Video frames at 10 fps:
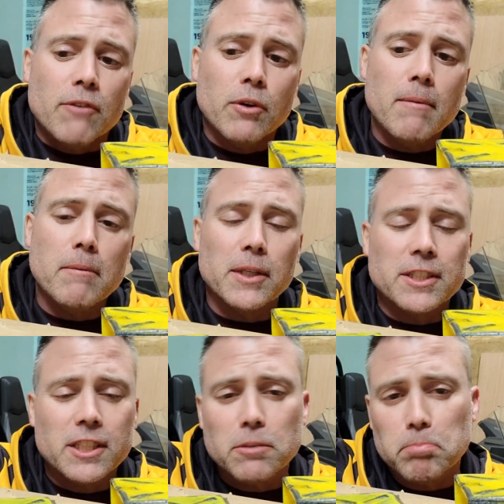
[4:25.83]
Remember,
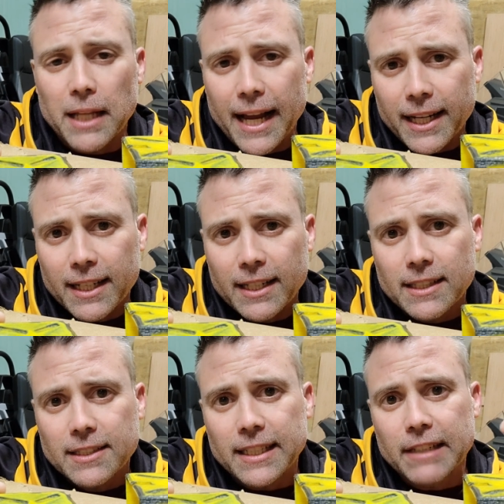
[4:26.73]
it's just black
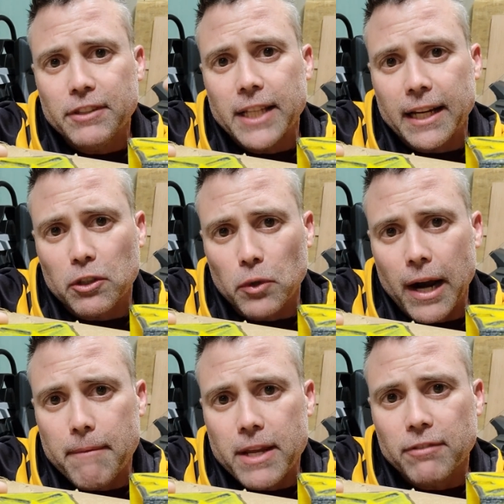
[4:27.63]
to give you that
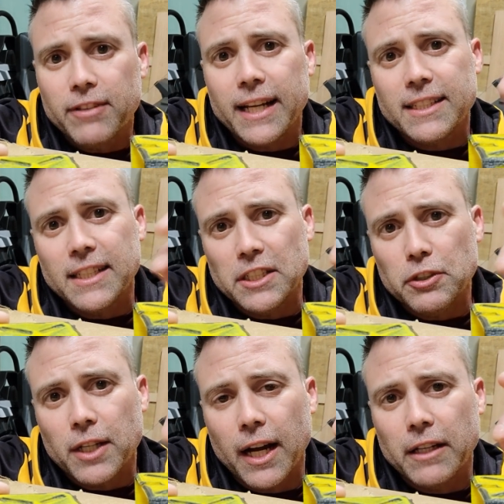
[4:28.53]
grimy effect, and then you
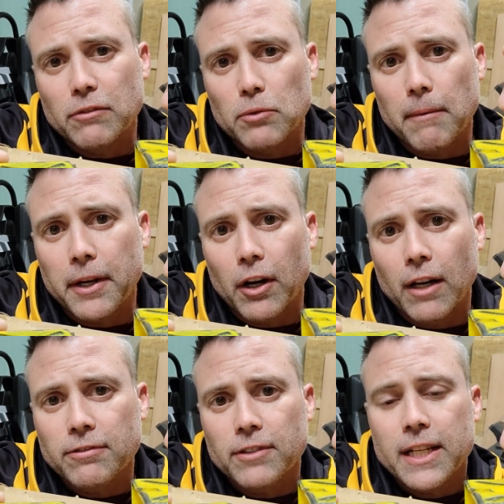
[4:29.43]
kind of rub it
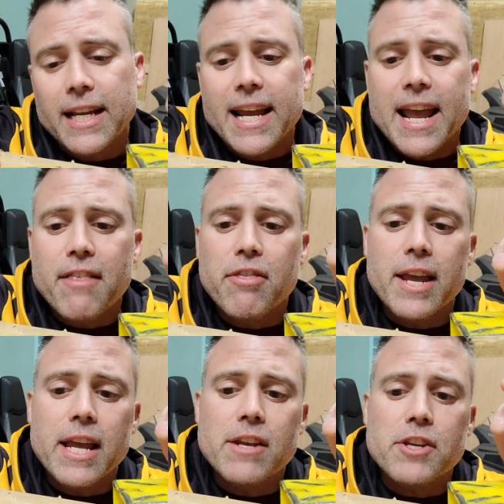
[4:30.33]
off, and
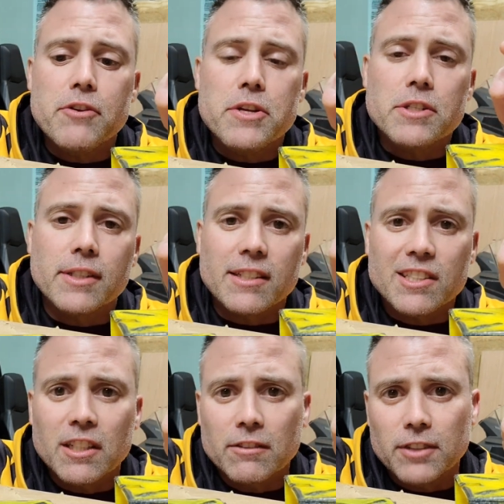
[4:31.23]
then you use the
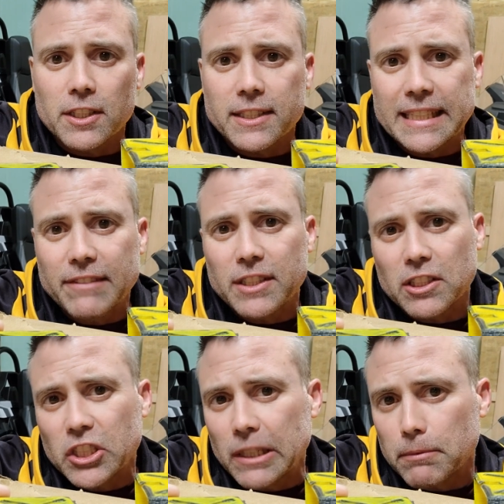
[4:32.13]
silver to give you
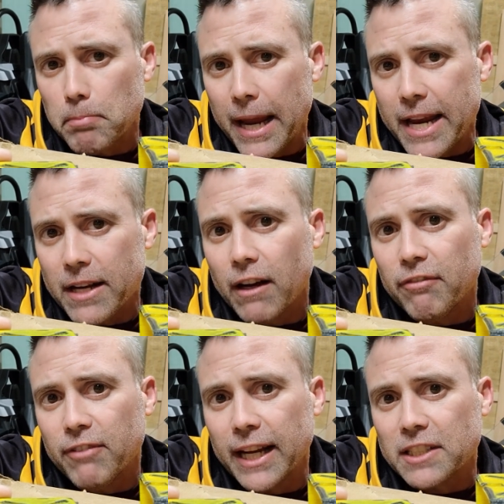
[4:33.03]
the chipped paint
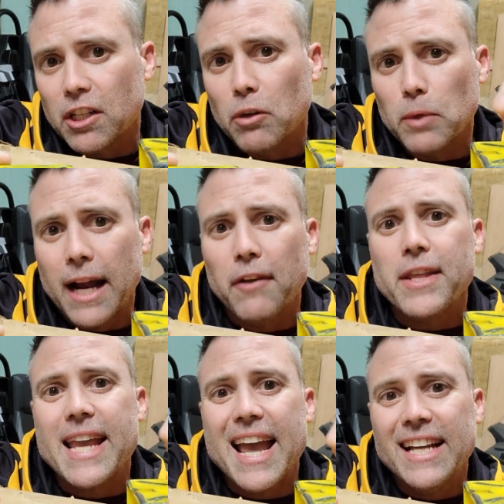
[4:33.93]
effect around
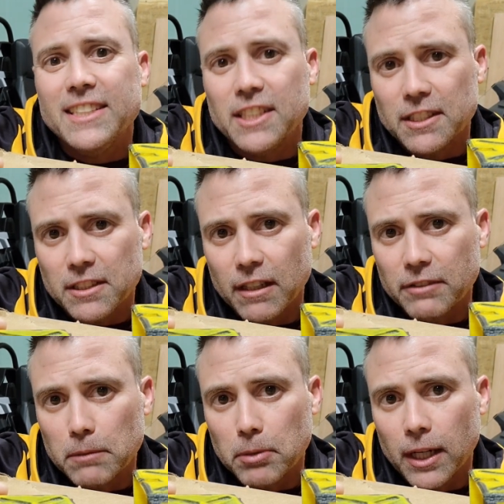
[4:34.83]
the edges of
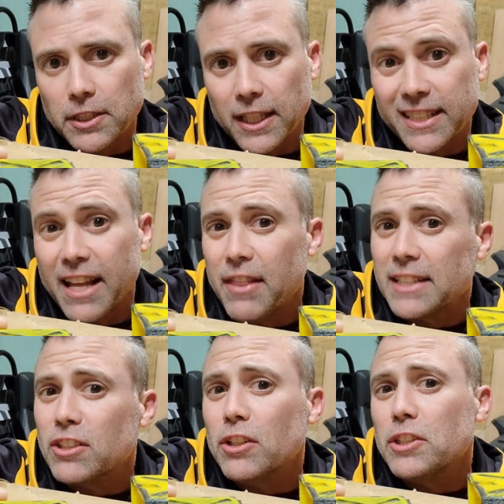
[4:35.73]
your project, and
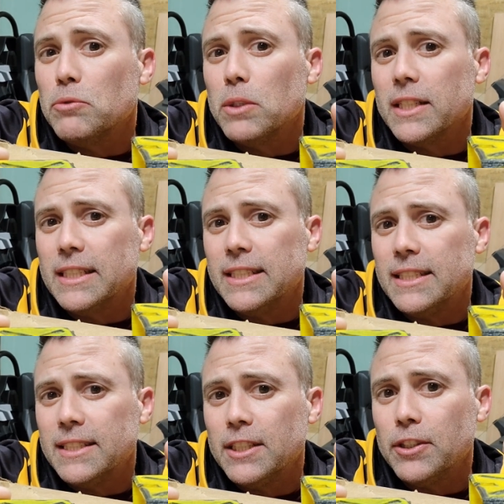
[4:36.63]
that's all you really need
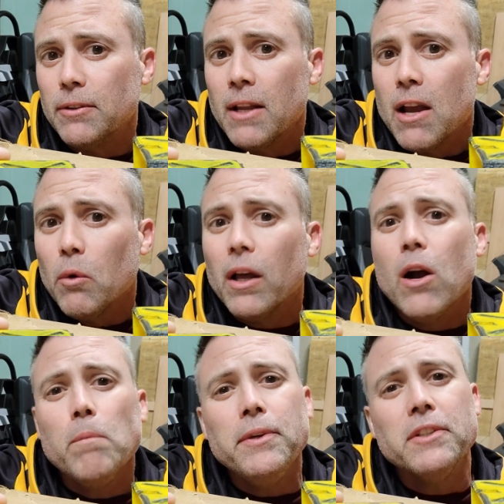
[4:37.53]
to do. Well, I
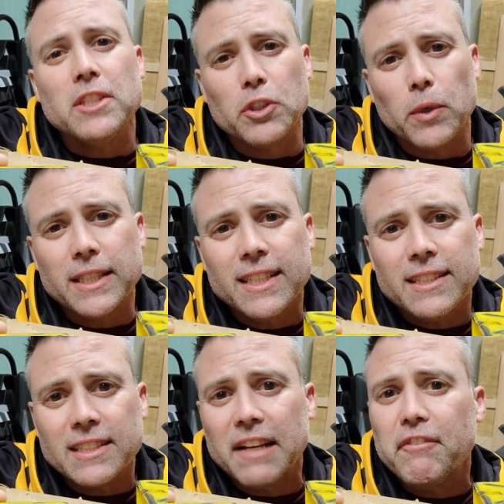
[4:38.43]
hope you enjoyed
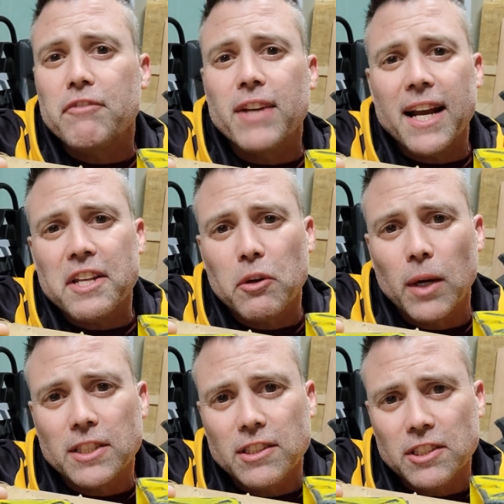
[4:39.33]
this. If you've got any
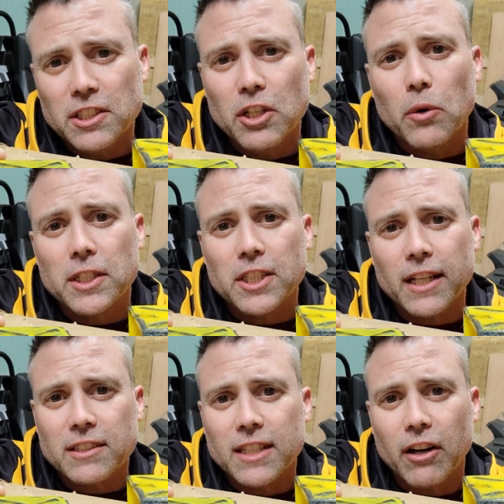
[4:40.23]
questions, you know where to
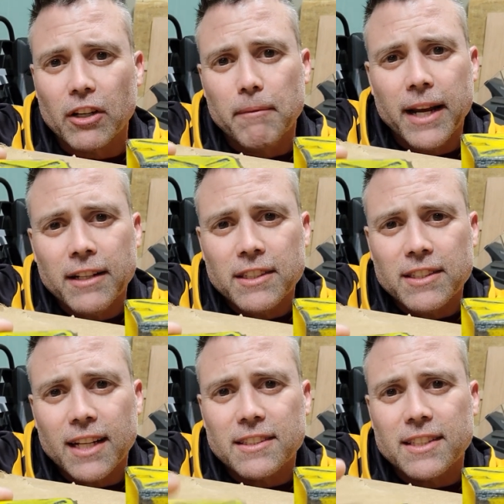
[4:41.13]
check us out. Commando
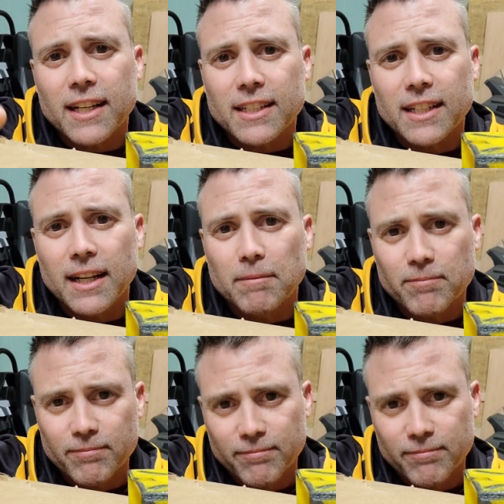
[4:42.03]
Designs dot com.